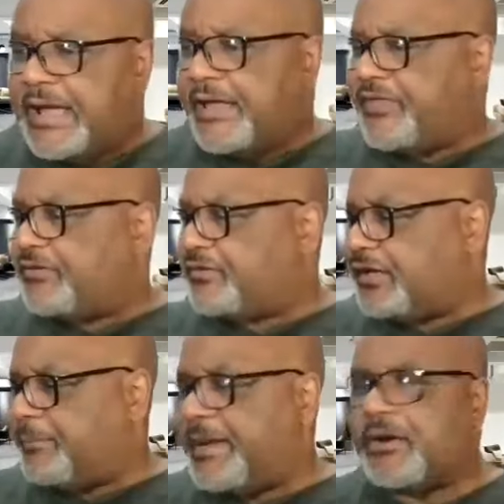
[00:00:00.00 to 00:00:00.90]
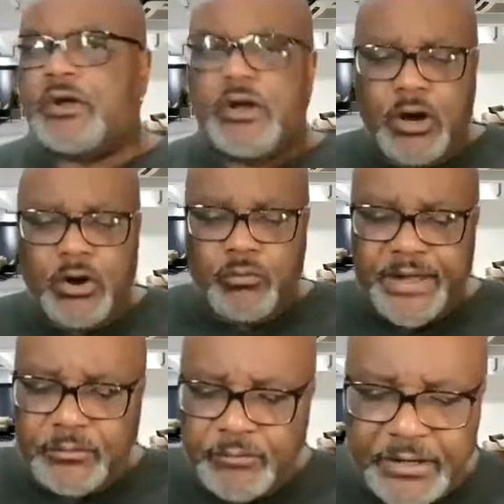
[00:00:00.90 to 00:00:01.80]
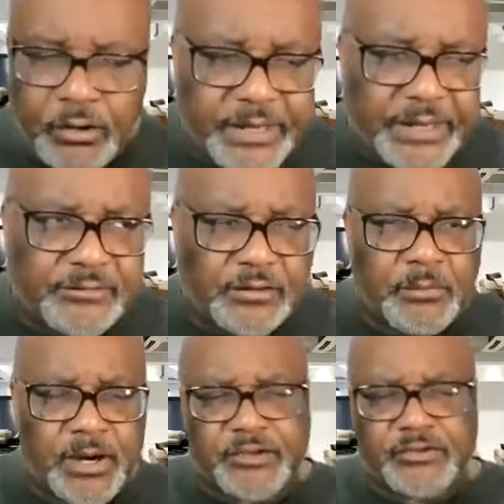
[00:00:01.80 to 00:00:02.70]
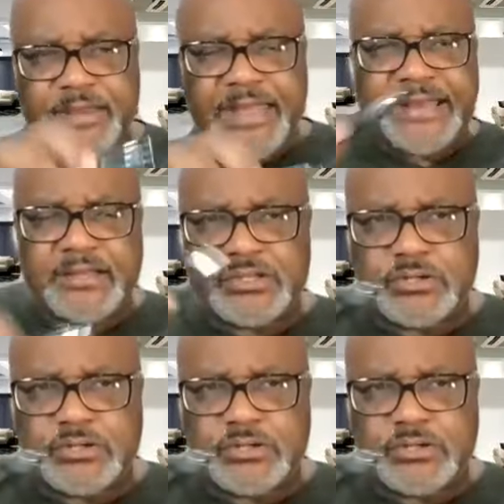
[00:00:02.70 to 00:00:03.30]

and things are gonna get better. Oh, wait, wait, okay, so the market's reacting